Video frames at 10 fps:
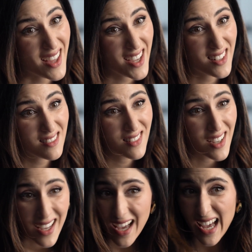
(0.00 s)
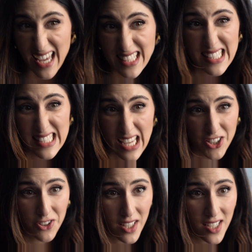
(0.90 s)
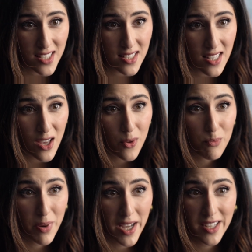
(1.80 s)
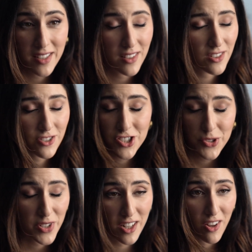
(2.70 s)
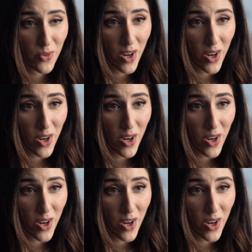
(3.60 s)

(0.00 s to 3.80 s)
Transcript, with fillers: then I hate to tell you this, but you're doing it all